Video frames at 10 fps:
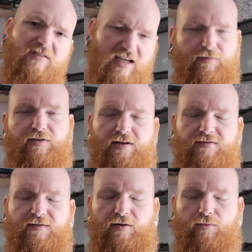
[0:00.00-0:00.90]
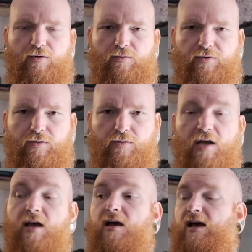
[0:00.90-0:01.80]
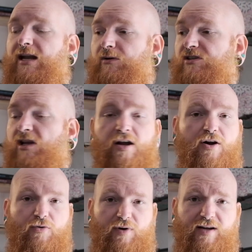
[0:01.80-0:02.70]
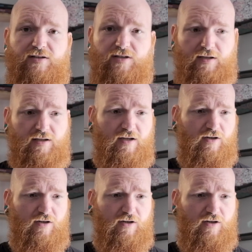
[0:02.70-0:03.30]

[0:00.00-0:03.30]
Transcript: everything is fucking wrong with you. Anyways, rant done.